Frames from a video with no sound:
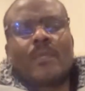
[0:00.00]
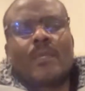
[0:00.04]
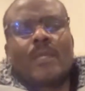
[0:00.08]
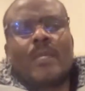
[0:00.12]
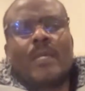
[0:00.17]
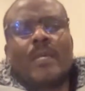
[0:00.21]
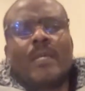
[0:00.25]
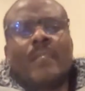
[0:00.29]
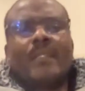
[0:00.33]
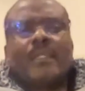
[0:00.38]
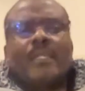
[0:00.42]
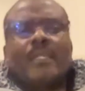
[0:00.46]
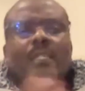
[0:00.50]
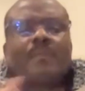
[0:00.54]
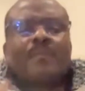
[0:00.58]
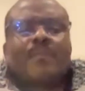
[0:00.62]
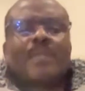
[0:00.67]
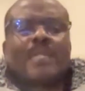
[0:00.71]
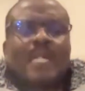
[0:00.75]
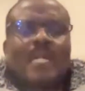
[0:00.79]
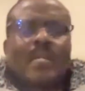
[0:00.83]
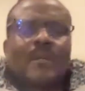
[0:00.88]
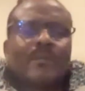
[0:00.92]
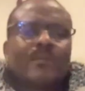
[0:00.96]
And this
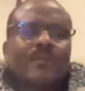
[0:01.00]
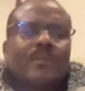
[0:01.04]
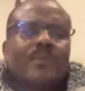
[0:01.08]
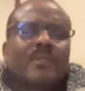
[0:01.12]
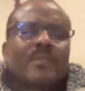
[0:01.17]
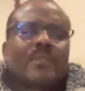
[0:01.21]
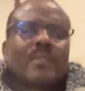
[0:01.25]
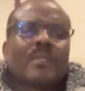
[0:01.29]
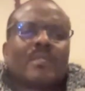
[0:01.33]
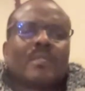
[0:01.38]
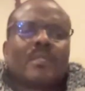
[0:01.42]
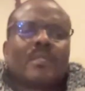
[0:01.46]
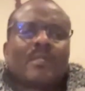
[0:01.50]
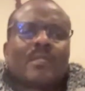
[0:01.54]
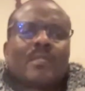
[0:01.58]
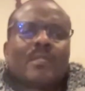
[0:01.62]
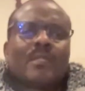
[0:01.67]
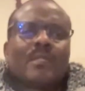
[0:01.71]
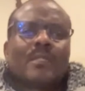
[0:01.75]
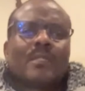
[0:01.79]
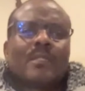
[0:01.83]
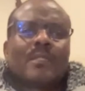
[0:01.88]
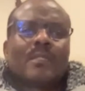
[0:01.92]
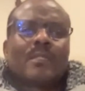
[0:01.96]
becomes
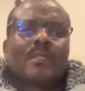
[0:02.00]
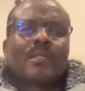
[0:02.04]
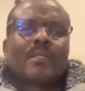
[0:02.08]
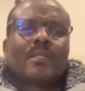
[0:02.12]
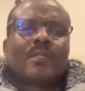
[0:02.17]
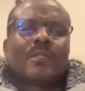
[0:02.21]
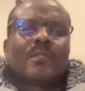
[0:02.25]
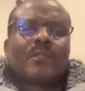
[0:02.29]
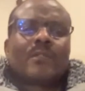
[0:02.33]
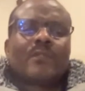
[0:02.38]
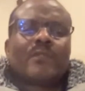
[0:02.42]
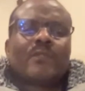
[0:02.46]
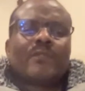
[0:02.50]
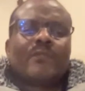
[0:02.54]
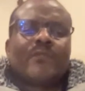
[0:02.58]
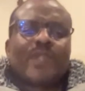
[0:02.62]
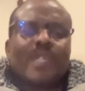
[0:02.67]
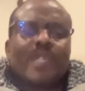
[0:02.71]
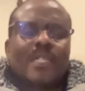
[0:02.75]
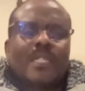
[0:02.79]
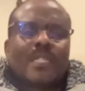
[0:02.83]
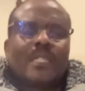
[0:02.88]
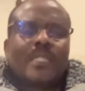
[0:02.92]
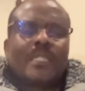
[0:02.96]

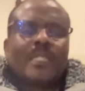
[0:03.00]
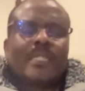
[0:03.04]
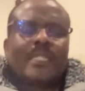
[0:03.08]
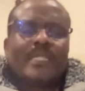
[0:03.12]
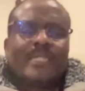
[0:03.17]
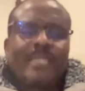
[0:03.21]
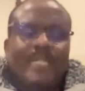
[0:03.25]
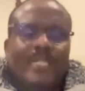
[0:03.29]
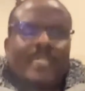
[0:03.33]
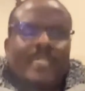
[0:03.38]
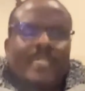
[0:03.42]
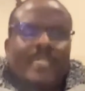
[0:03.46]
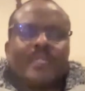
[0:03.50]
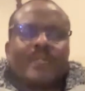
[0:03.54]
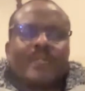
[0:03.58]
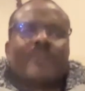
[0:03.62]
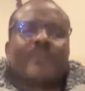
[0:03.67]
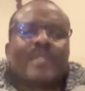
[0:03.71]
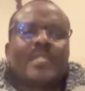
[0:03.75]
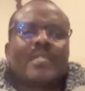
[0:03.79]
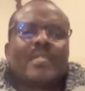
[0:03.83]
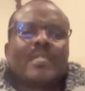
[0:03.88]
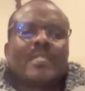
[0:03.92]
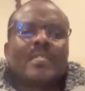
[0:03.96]
very dear
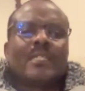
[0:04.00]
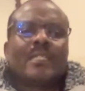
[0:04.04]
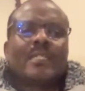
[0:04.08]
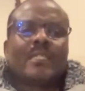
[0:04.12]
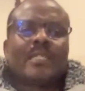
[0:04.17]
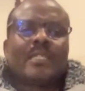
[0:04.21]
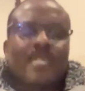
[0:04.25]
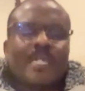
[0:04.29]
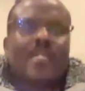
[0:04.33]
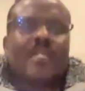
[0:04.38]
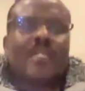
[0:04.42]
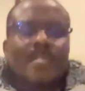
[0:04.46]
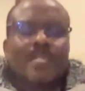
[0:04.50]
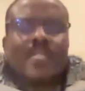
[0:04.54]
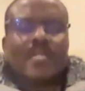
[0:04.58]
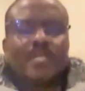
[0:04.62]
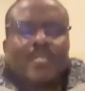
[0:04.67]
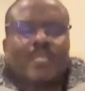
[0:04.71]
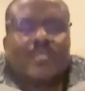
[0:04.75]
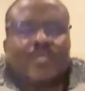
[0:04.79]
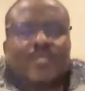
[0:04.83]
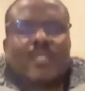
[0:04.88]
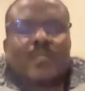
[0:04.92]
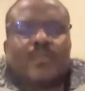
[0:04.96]

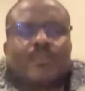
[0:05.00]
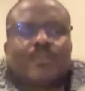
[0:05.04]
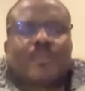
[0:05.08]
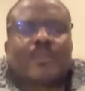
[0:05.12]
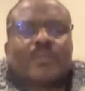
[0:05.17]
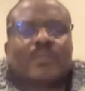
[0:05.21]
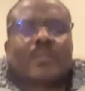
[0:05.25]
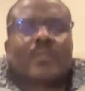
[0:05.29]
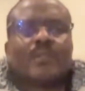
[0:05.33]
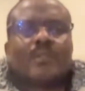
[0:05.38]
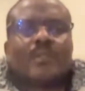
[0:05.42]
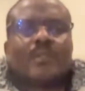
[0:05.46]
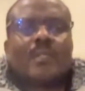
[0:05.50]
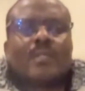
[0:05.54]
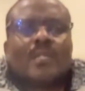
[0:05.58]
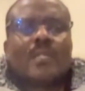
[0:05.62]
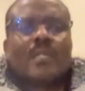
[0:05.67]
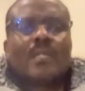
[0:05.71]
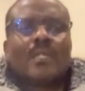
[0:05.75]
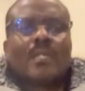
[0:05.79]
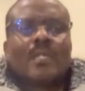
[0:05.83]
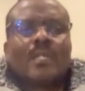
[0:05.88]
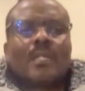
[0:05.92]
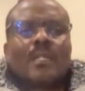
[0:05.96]
relationships.
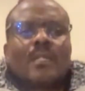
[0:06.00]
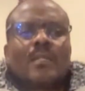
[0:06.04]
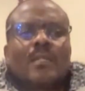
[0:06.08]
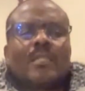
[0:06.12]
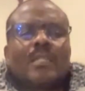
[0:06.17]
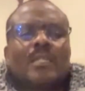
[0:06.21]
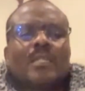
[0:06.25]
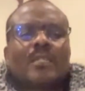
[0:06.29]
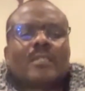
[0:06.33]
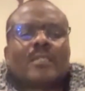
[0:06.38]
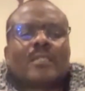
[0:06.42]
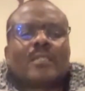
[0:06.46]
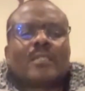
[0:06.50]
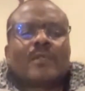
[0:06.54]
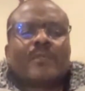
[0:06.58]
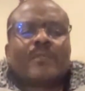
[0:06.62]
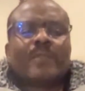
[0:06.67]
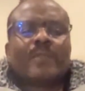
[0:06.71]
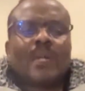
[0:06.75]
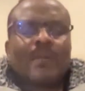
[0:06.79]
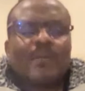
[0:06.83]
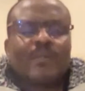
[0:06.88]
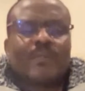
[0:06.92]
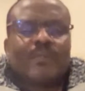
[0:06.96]
This
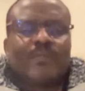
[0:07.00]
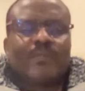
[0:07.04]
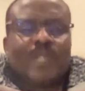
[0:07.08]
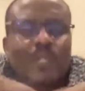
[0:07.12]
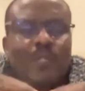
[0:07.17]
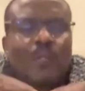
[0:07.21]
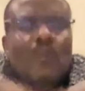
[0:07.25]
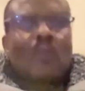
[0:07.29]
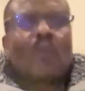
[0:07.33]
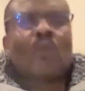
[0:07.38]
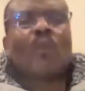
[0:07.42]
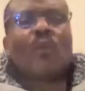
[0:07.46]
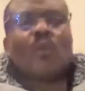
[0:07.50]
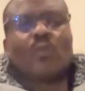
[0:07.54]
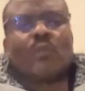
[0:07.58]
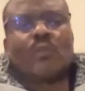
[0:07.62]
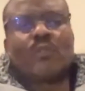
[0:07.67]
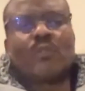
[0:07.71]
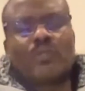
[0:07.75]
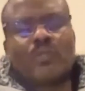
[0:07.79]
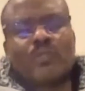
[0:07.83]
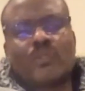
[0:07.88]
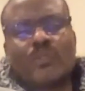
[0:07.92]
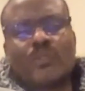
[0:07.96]
becomes very
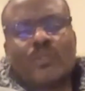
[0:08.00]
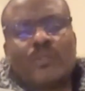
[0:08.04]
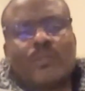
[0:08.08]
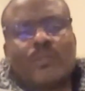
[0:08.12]
close,